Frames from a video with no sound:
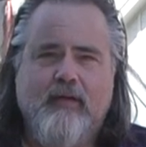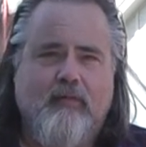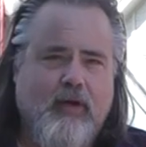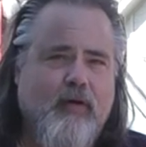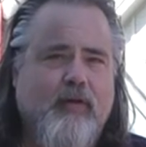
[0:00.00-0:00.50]

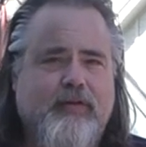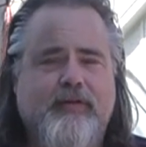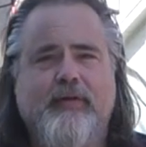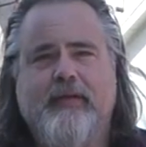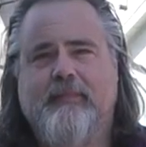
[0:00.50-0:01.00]
We're going
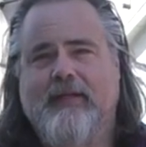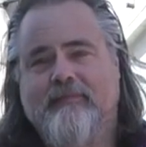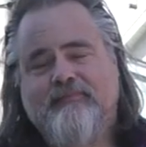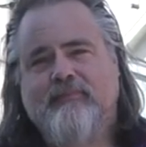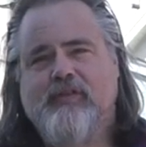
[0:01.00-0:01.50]
through it, but
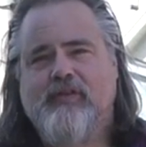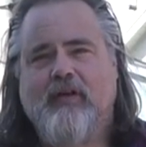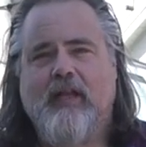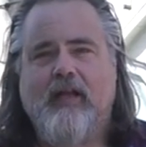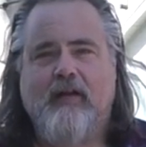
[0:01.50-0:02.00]

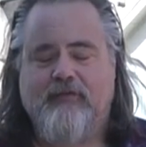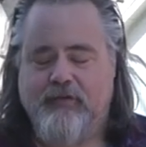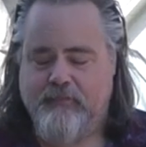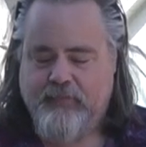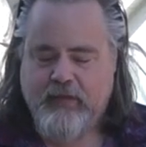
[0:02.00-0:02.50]
still got a lot of food.